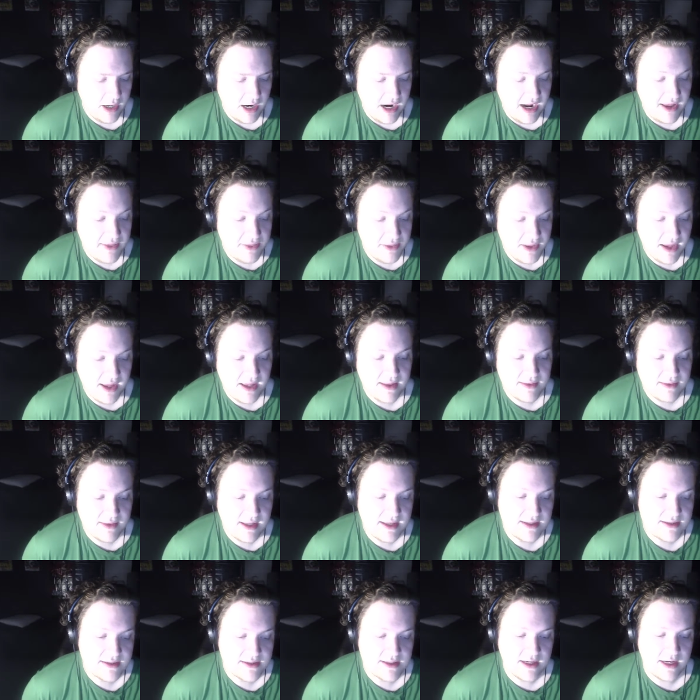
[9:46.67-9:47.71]
And that
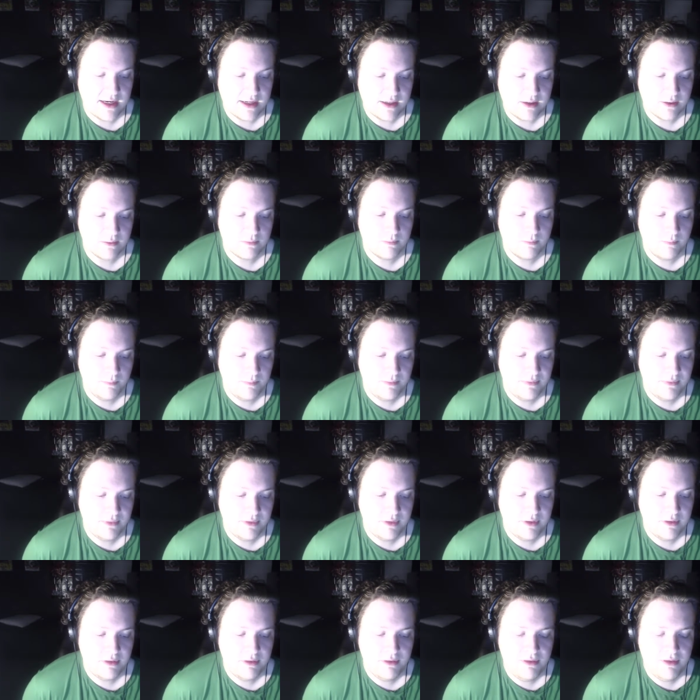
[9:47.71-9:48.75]
that's like
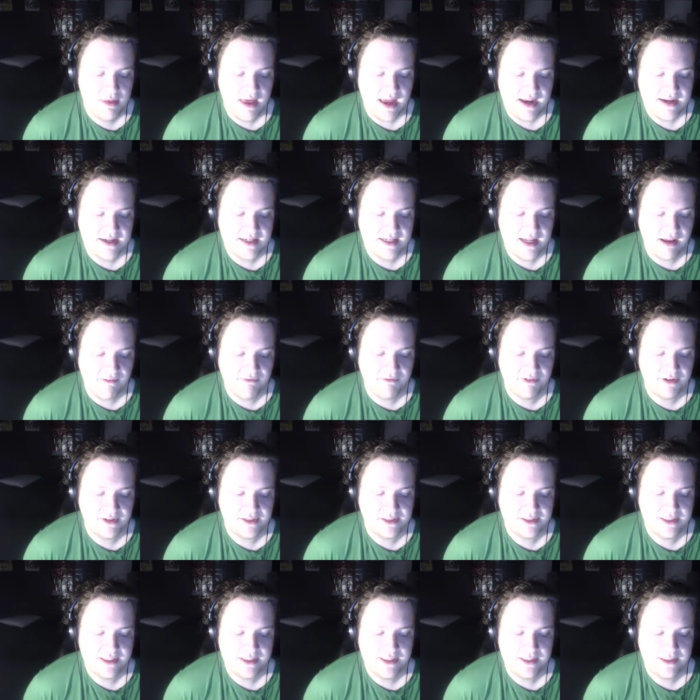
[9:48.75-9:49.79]
that
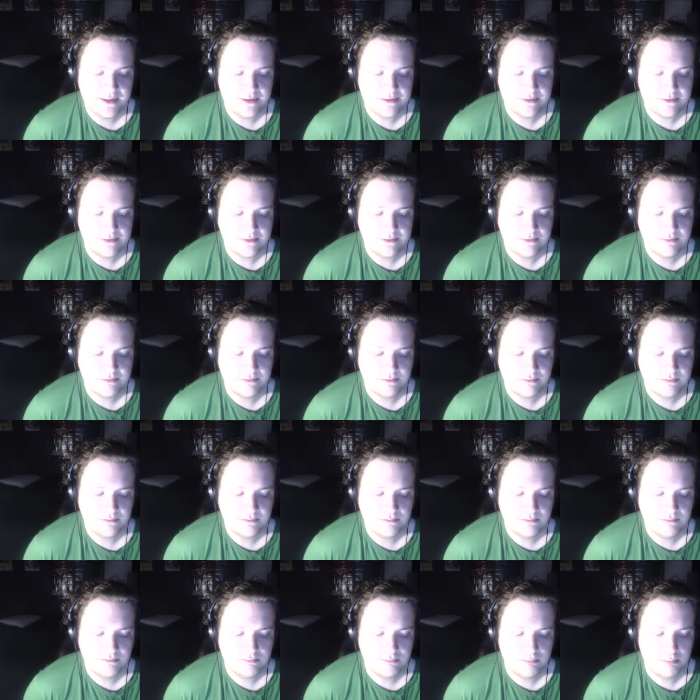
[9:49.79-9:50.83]
definitely
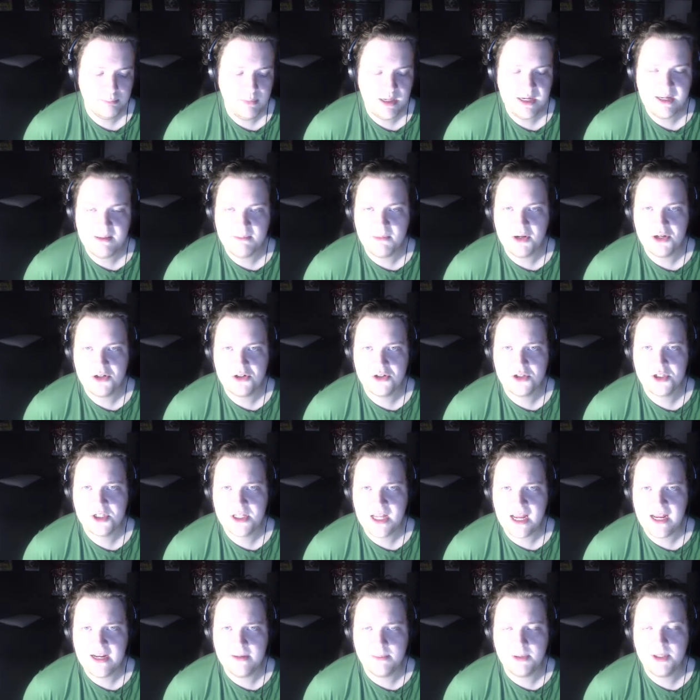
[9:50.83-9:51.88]
made him
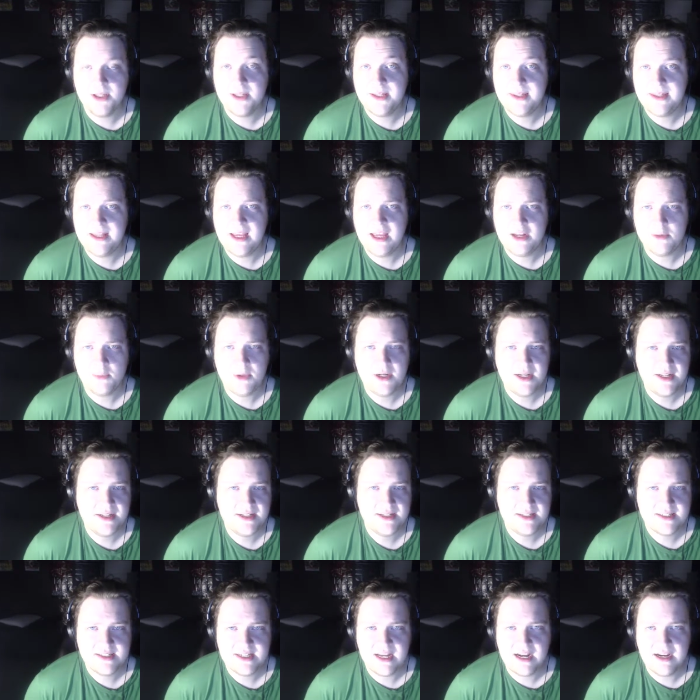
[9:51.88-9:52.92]
understandable in the end when he
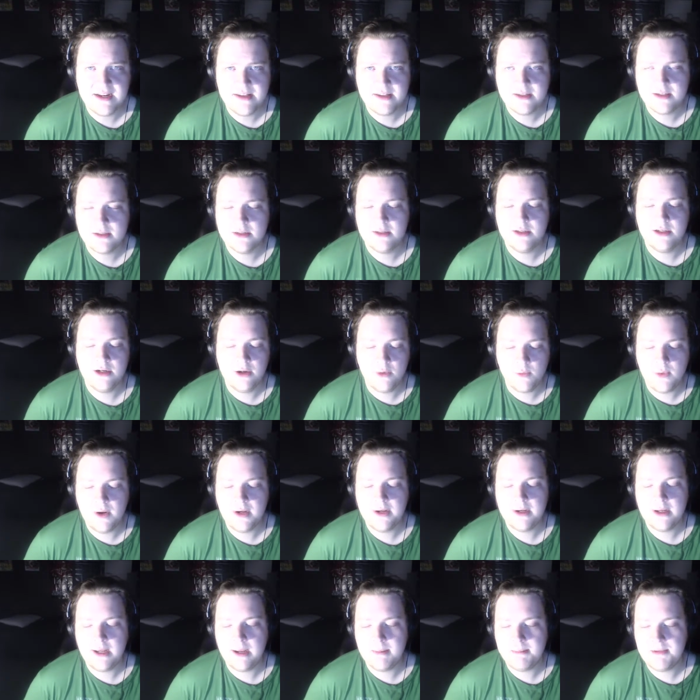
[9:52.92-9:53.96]
decided to, you know
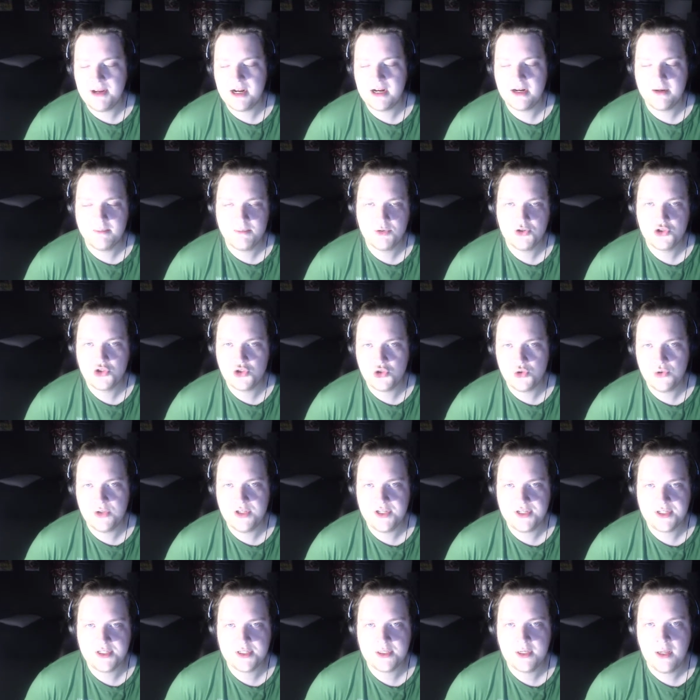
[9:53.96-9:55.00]
what, I'm not going to pursue
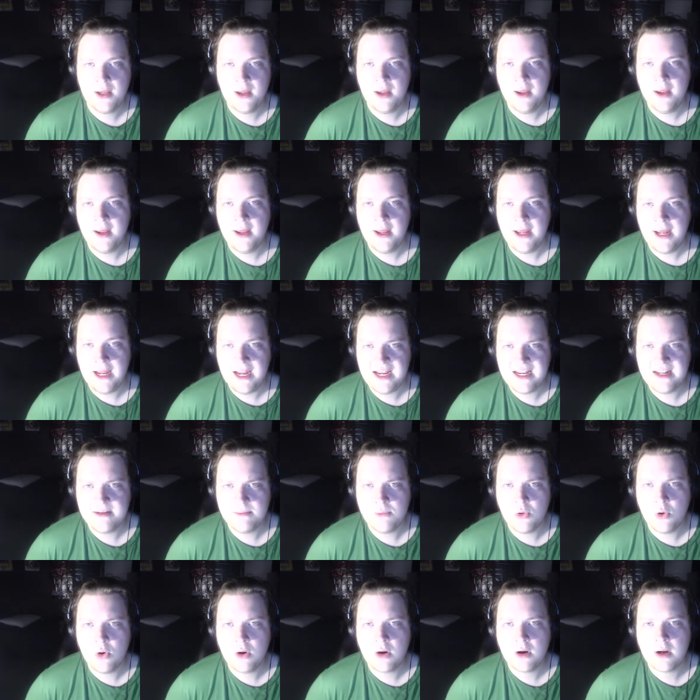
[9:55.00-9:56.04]
this
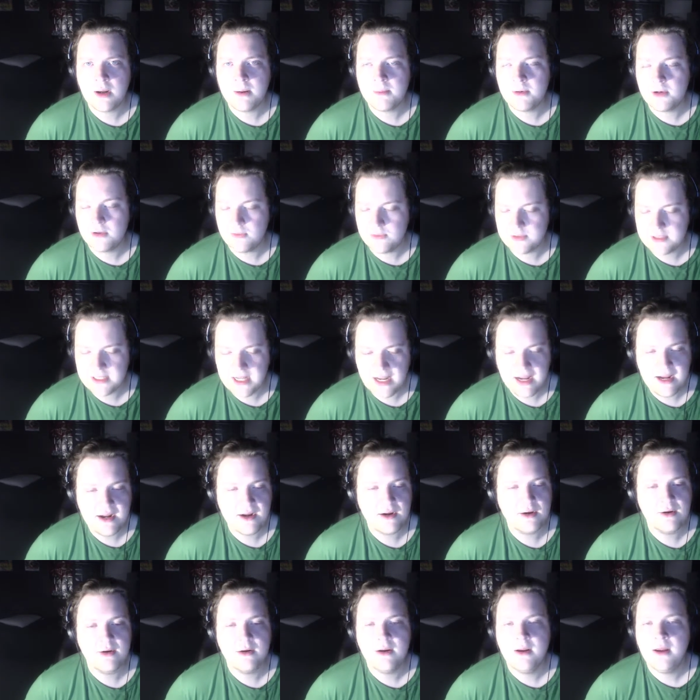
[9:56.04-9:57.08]
anymore. I'm going to
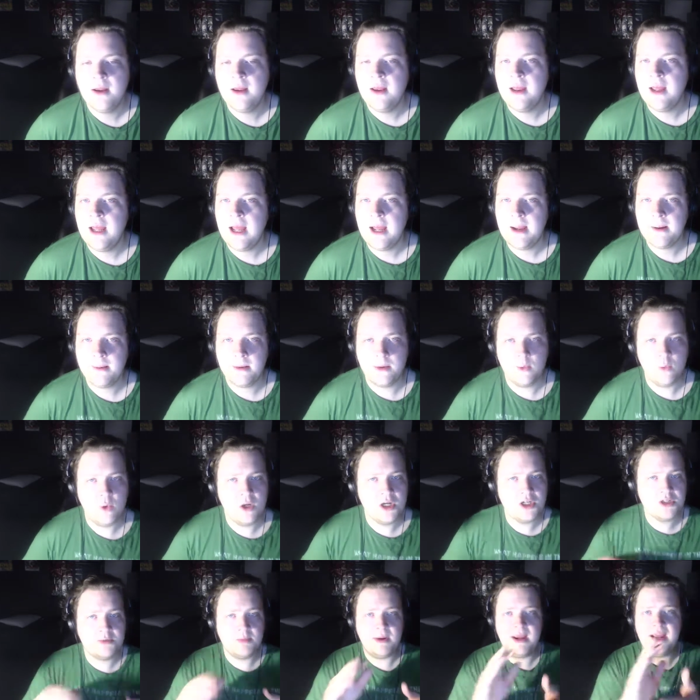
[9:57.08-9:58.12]
retire. I'm going to
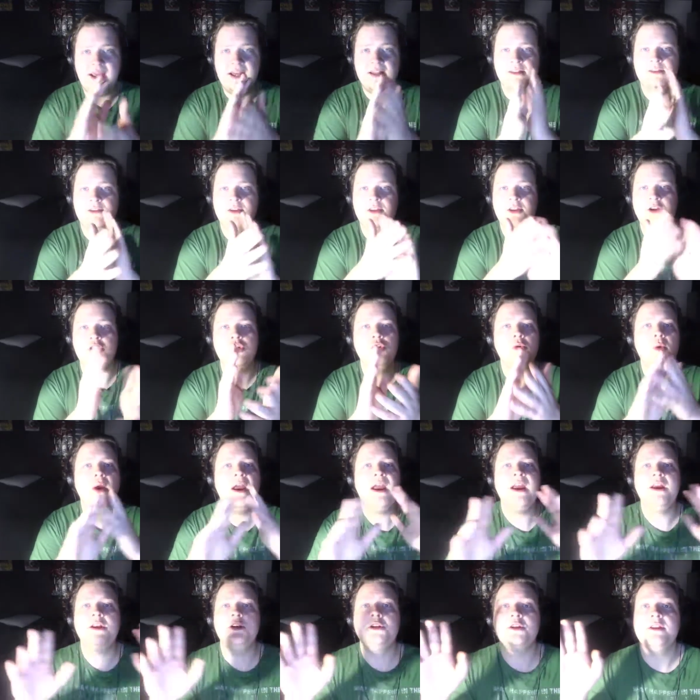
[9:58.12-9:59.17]
wash my hands of the new
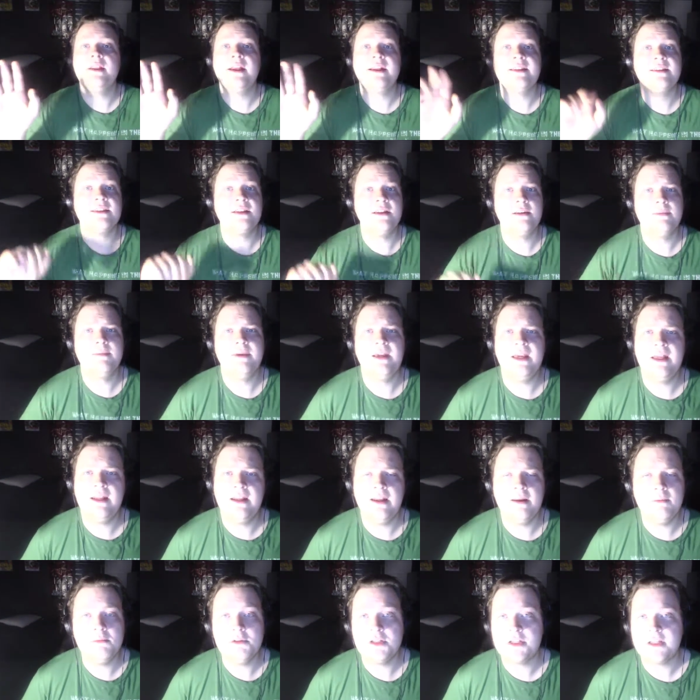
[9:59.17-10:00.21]
age and that's going to be it. And
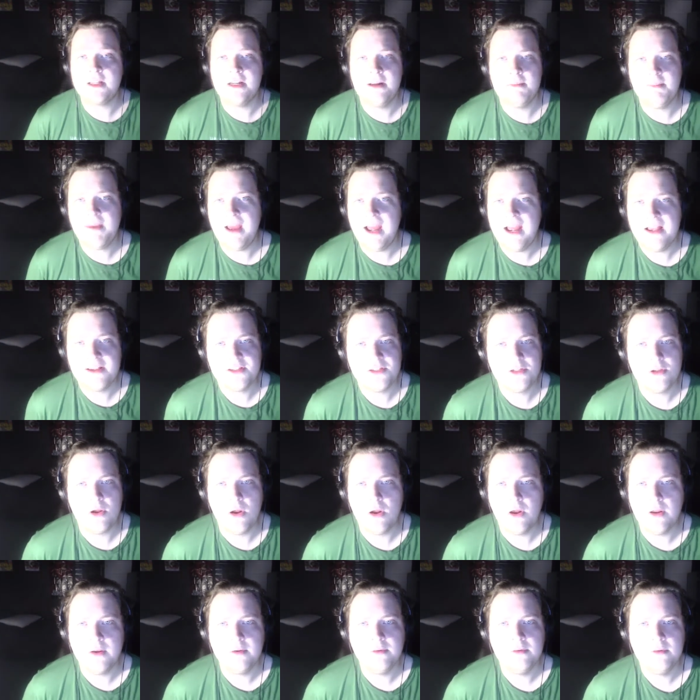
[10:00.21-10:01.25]
I'm just going to pass
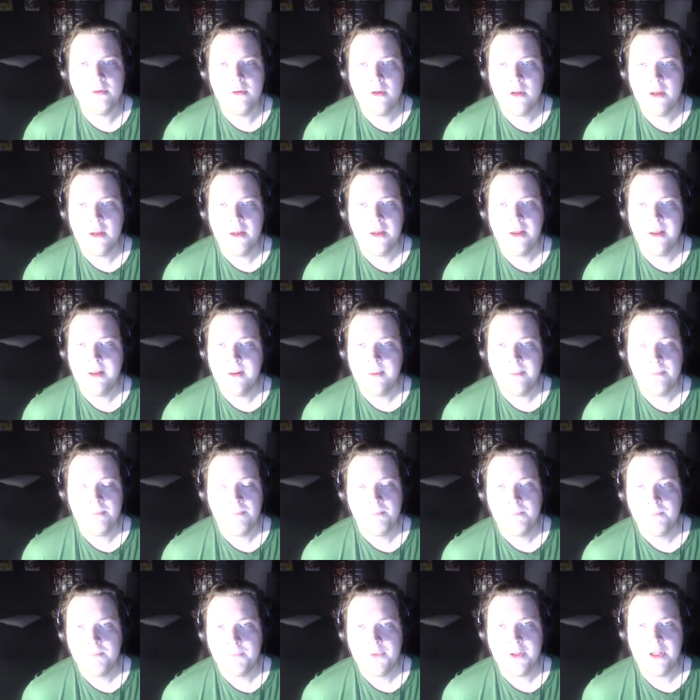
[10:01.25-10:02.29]
on,
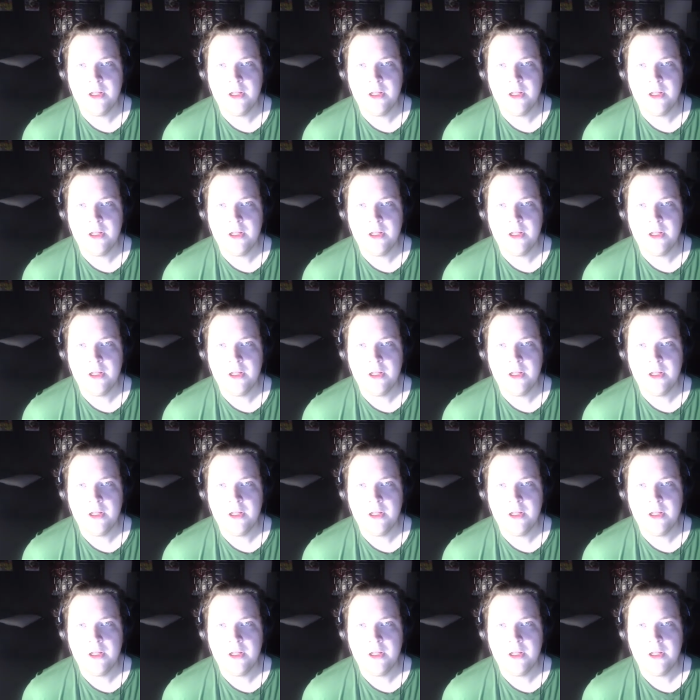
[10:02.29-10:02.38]
you